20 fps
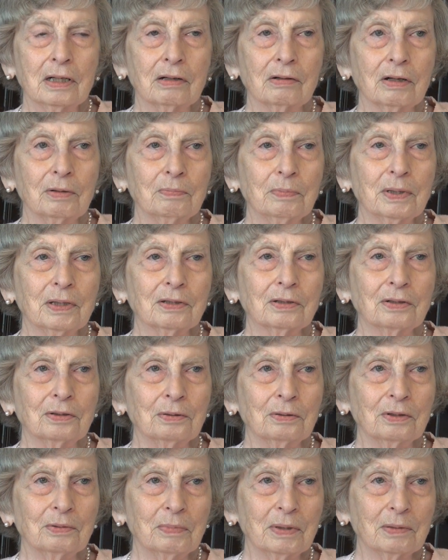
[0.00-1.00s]
Harry Bitner,
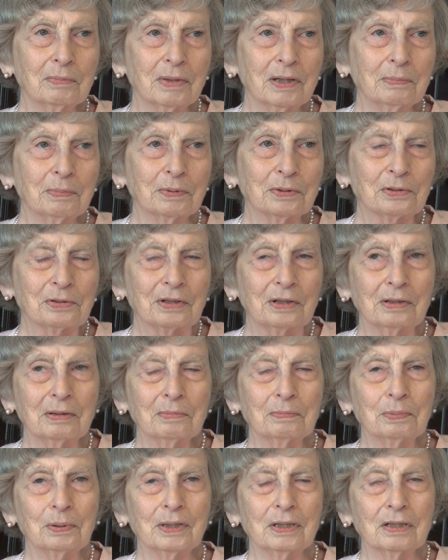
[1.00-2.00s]
who had been my
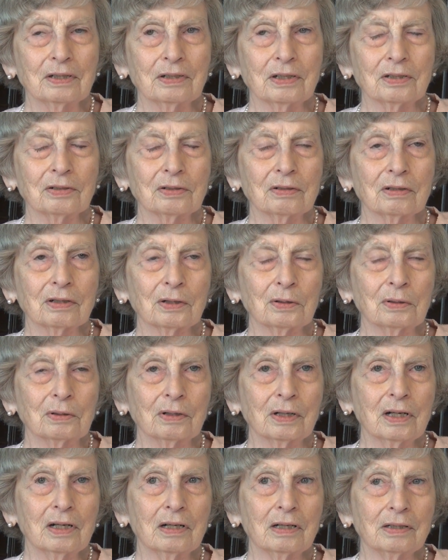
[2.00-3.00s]
predecessor at
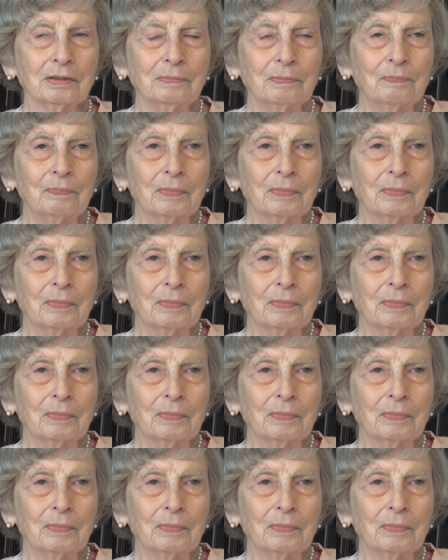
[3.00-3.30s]
Cornell.